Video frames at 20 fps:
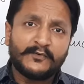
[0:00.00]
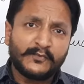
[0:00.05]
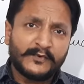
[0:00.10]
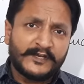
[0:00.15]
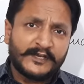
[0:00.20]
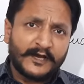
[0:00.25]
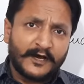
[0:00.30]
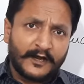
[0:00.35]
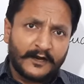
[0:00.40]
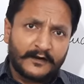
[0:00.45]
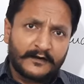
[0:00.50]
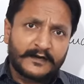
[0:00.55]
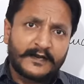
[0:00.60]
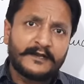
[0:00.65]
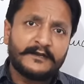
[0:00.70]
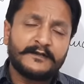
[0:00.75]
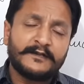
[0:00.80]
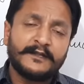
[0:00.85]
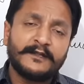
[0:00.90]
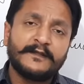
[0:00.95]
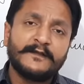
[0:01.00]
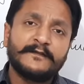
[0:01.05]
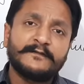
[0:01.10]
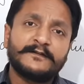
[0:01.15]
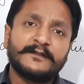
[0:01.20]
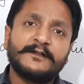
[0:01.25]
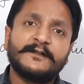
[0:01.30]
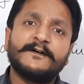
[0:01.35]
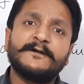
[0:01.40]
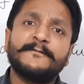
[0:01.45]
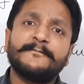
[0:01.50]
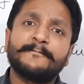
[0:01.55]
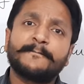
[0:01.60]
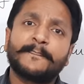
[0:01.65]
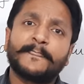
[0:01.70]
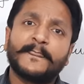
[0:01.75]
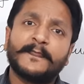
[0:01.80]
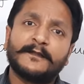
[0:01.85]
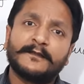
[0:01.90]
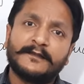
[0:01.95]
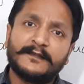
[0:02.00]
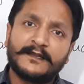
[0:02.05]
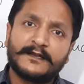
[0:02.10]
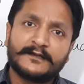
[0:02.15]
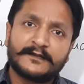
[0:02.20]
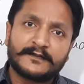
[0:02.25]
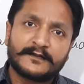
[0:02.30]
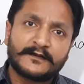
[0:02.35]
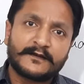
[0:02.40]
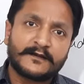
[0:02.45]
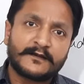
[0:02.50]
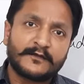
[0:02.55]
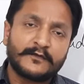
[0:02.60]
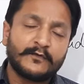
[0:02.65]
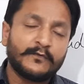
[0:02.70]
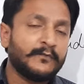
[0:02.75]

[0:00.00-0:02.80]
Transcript: we are writing the letter,